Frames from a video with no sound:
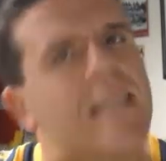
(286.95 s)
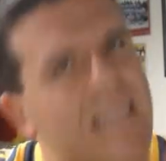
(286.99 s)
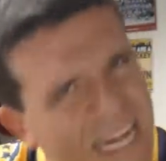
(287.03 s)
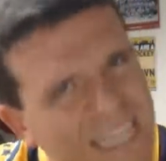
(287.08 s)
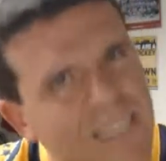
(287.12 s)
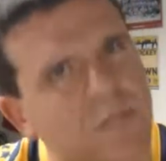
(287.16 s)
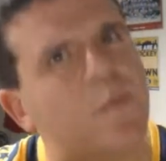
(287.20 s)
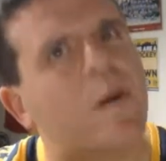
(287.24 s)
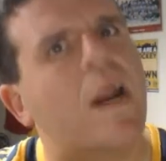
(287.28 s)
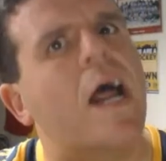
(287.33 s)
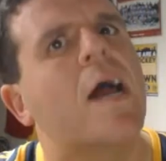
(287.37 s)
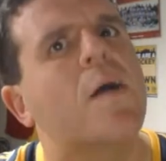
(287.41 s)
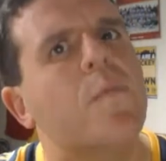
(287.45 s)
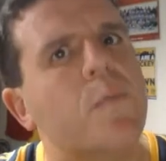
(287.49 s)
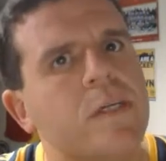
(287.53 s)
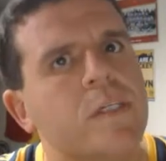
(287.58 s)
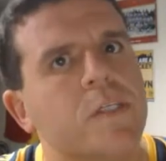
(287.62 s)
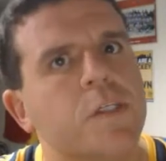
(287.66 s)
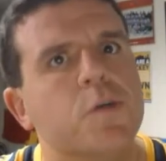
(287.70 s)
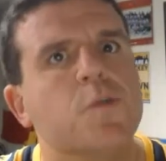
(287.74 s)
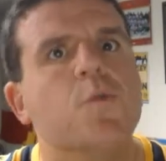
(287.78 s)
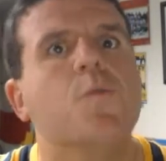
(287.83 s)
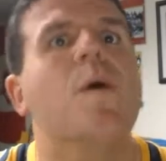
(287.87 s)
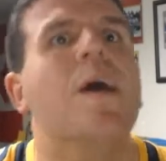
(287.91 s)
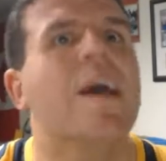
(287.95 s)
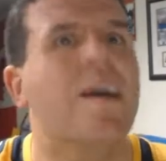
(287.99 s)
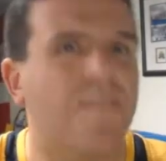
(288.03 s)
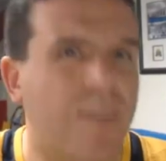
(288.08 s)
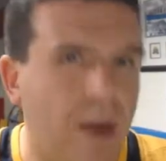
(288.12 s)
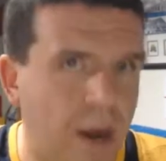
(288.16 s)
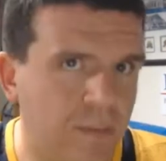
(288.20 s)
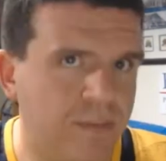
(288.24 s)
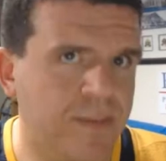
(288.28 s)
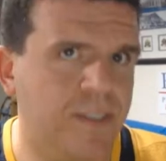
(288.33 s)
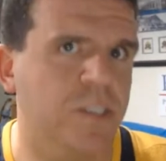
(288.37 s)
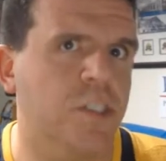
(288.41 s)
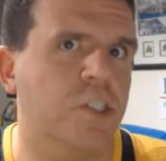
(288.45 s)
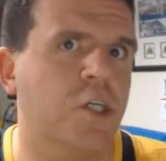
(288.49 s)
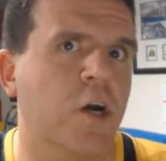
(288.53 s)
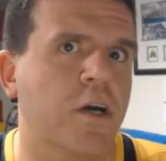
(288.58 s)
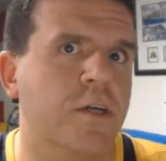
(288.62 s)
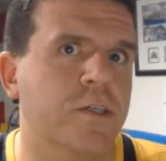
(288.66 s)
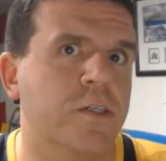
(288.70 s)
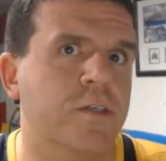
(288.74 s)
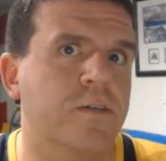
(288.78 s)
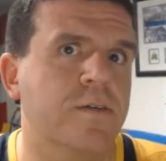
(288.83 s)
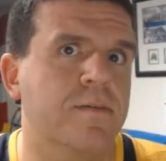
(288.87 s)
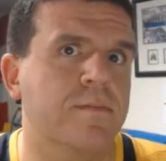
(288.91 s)
That's what I would do if I was in
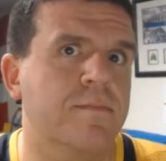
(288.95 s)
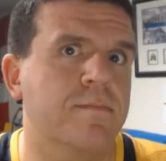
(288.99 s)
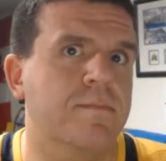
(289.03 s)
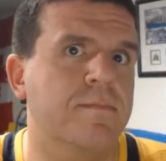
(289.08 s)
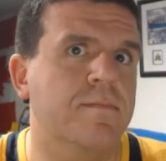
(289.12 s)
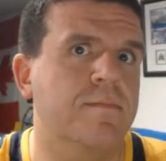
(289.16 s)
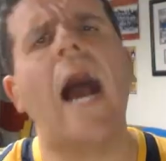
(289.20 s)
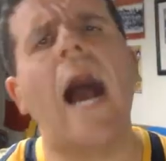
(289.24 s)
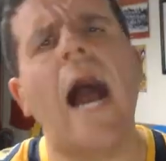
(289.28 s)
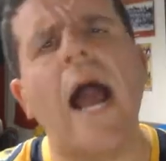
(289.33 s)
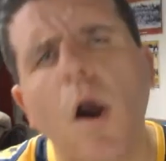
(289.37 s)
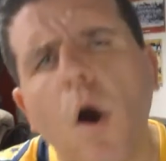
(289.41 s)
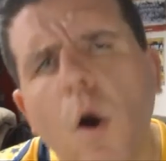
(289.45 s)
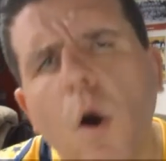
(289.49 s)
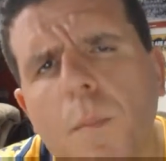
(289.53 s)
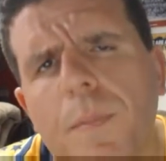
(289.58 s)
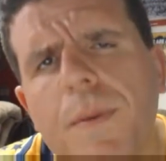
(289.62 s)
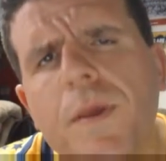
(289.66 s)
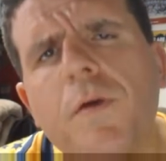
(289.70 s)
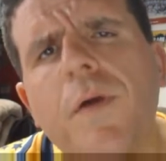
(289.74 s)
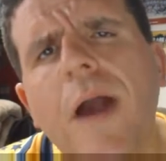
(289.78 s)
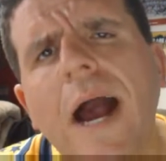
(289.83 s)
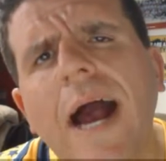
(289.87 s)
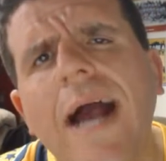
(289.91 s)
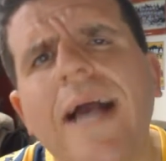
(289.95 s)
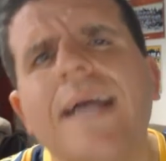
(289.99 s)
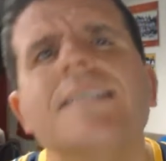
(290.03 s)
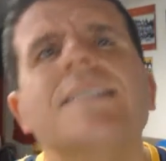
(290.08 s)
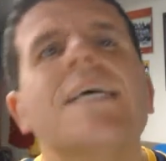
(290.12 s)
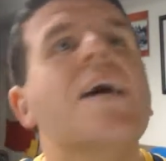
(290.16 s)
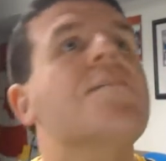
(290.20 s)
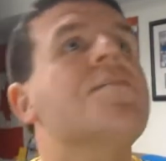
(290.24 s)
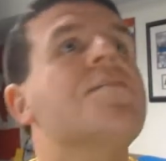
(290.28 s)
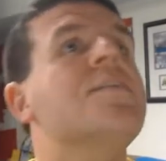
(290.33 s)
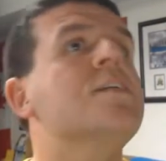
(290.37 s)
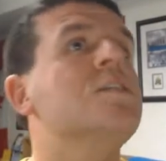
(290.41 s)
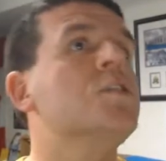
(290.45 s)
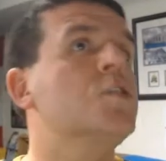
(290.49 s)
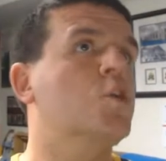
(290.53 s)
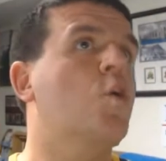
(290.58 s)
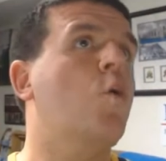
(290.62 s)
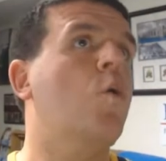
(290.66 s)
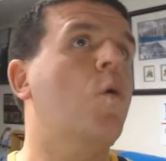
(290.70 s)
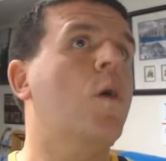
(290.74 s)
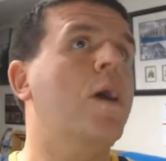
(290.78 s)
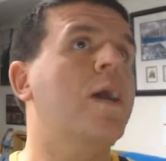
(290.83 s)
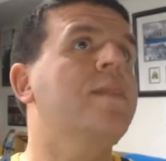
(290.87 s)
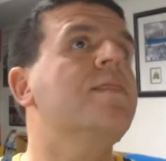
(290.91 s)
charge. I hope you guys have
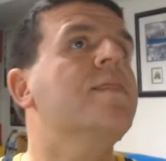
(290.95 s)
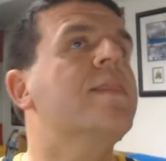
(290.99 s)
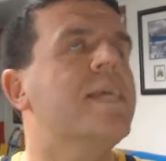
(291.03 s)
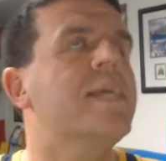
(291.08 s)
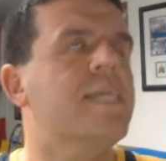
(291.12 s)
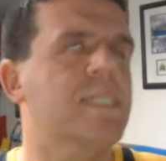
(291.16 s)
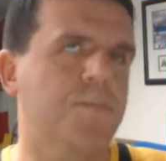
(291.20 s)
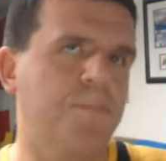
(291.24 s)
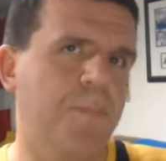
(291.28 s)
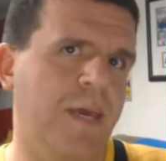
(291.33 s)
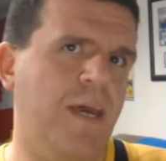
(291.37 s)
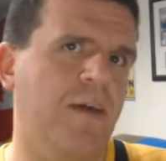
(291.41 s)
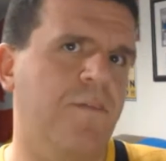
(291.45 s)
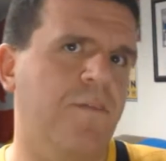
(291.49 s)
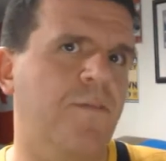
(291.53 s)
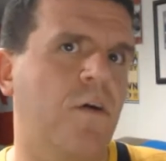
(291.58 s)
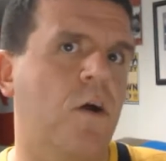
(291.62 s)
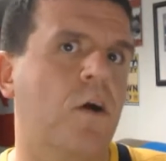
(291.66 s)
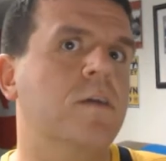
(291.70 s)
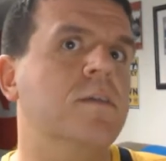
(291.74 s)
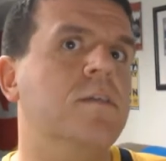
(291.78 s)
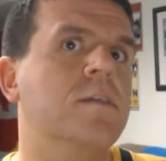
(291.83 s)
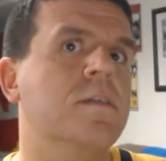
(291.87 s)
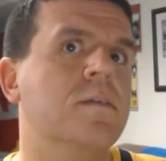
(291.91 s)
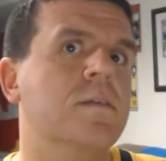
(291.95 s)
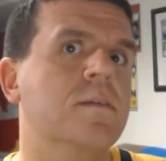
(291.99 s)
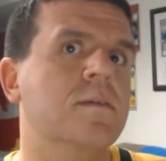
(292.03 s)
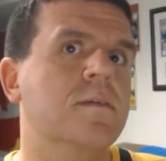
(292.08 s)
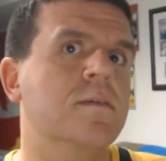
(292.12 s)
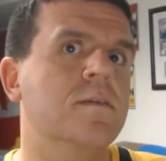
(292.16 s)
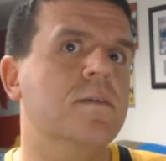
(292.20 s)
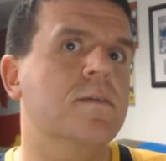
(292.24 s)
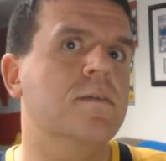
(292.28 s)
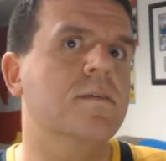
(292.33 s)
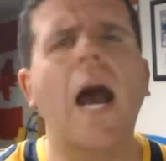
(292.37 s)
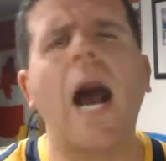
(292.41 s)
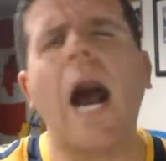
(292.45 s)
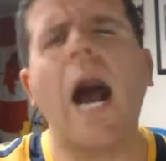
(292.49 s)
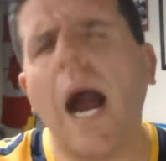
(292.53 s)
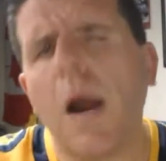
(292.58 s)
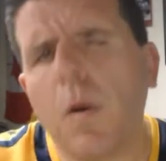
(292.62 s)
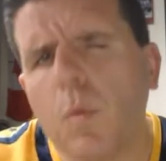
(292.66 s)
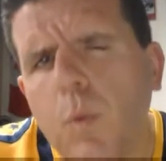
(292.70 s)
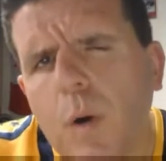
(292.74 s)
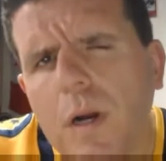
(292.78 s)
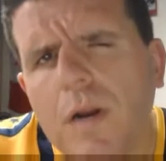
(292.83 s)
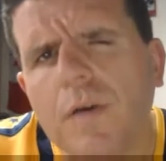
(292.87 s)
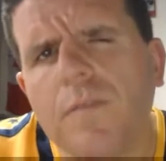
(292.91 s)
enjoyed these PFRs.
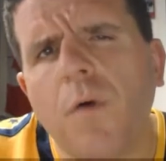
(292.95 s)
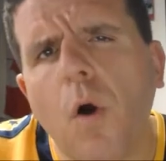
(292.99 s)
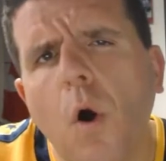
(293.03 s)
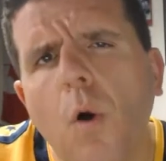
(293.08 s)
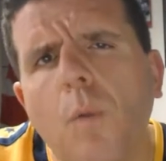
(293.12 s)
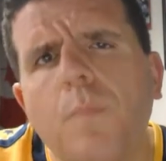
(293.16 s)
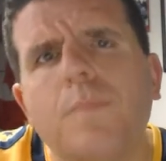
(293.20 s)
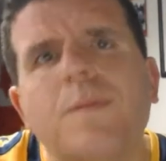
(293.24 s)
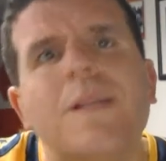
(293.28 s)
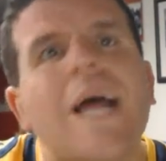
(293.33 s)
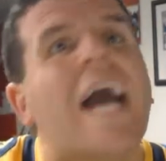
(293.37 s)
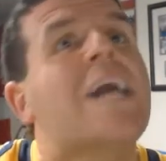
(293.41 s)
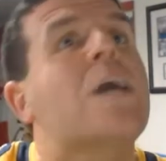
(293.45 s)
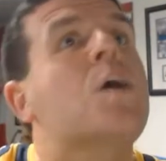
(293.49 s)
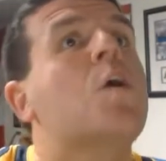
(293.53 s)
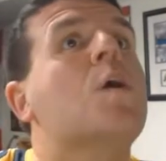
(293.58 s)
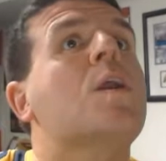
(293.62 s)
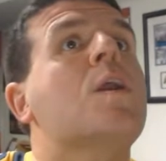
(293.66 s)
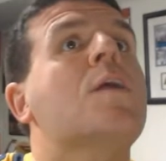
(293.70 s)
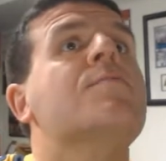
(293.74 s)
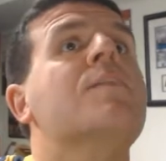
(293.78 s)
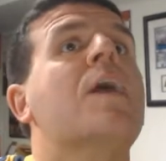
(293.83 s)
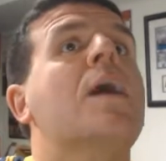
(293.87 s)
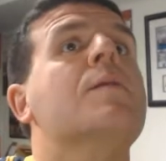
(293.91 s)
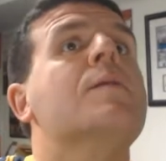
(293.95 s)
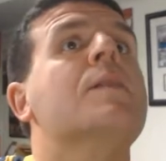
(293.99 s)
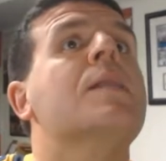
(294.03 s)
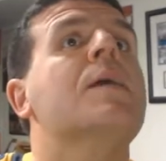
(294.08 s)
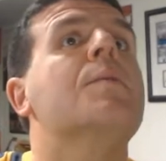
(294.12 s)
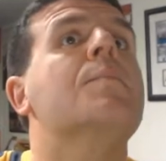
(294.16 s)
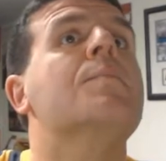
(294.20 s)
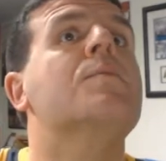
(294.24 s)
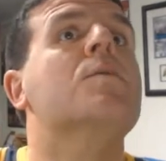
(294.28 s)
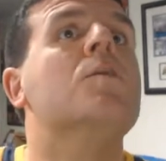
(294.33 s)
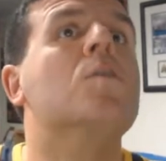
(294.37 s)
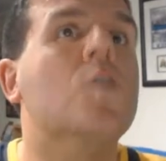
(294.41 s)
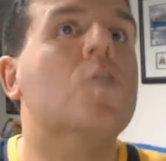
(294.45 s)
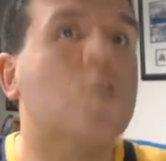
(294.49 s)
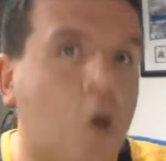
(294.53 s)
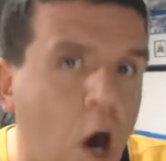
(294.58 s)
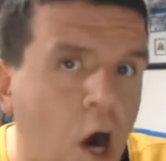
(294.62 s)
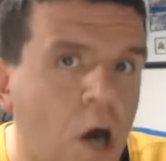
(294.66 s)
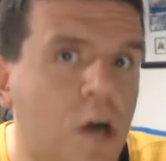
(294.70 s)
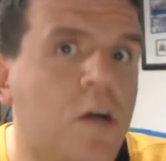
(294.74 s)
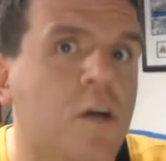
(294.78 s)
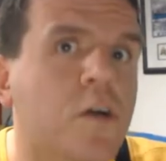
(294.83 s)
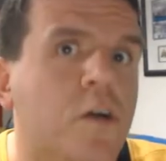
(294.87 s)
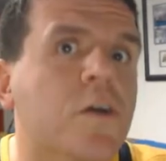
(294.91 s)
I would have hoped I could have done them
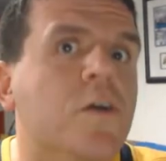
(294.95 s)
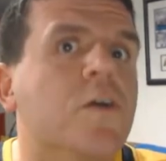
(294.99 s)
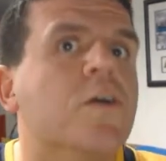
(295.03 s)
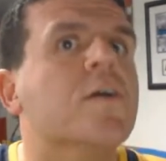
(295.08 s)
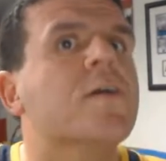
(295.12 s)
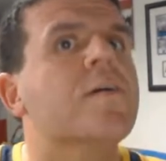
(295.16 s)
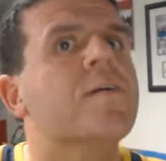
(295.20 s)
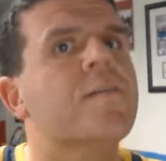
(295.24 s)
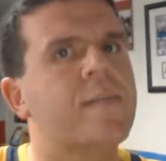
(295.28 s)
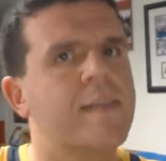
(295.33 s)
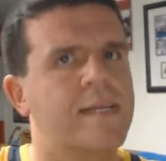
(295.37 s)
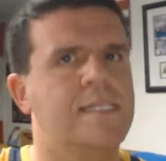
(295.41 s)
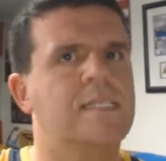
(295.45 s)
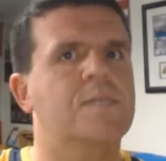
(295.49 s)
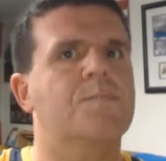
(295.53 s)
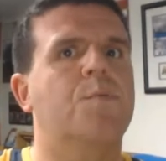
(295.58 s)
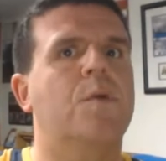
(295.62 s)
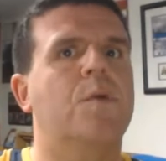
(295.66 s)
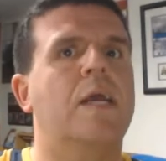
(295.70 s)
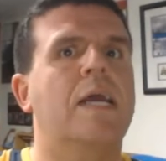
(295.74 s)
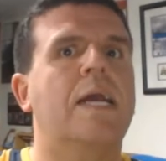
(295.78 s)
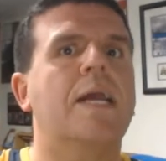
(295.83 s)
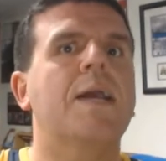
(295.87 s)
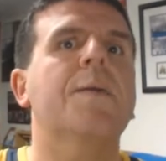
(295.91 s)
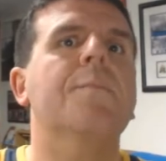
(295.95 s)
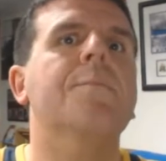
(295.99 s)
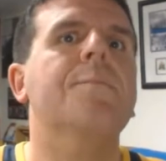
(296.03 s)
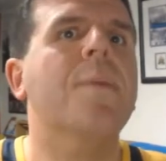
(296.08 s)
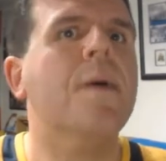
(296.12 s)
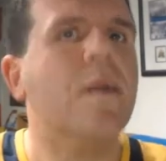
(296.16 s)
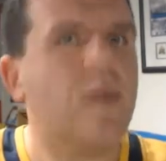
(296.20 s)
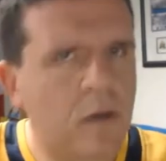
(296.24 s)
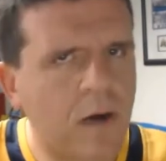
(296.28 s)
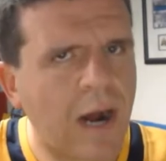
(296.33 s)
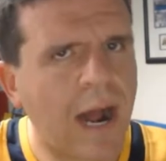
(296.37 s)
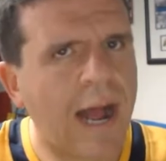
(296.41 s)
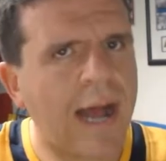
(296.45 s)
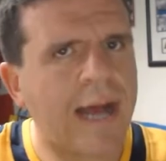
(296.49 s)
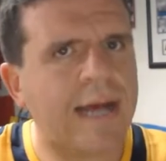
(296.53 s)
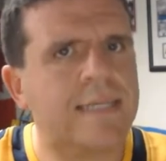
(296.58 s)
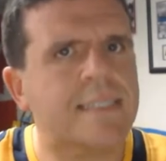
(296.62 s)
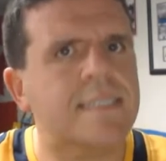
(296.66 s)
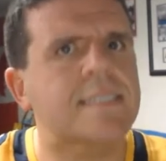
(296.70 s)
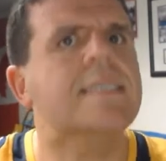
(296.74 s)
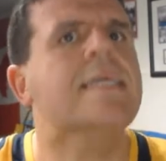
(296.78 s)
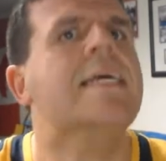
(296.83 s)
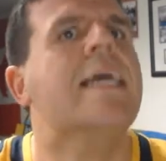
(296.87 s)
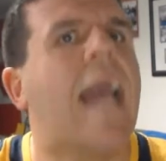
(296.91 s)
longer this spring, but
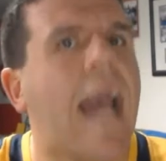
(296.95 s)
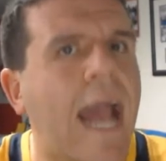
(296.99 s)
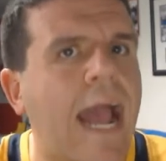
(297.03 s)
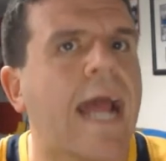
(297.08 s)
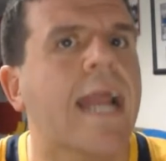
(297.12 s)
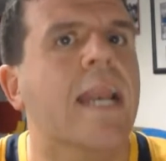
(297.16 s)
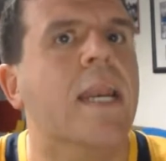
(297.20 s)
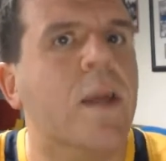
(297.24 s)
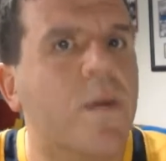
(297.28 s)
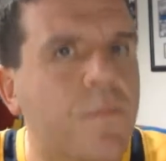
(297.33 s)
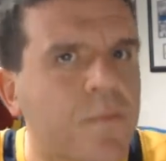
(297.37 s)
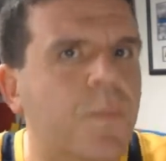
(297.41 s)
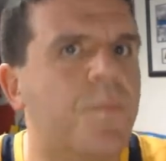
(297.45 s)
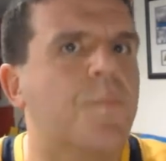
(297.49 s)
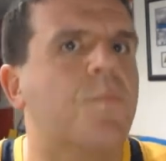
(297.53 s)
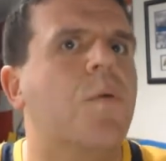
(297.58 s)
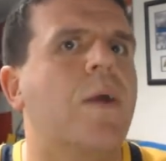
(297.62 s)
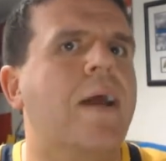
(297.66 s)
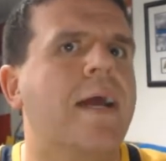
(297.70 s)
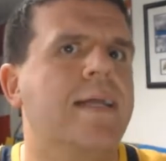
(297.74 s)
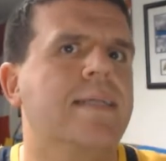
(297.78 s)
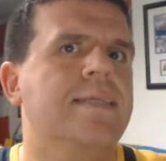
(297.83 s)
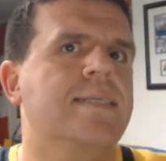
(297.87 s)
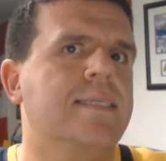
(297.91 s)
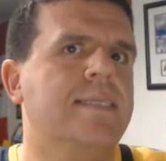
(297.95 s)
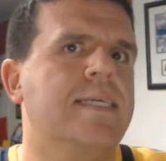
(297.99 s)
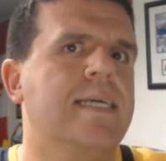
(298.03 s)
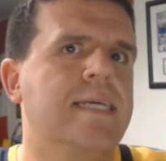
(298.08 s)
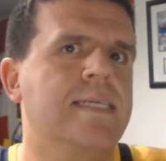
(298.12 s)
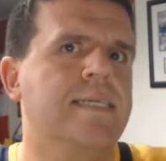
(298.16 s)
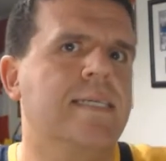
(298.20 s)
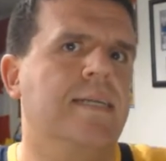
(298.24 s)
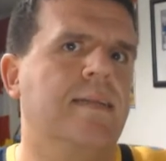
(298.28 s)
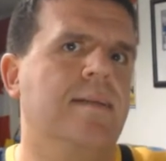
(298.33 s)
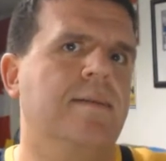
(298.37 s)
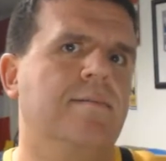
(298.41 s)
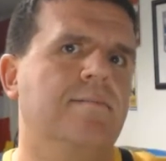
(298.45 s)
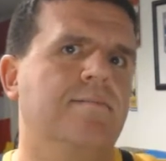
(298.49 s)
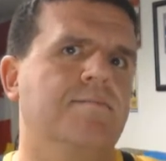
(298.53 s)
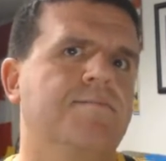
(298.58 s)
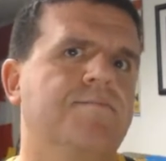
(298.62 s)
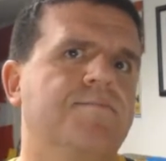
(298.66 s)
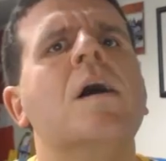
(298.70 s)
alas, the end of the Pred season.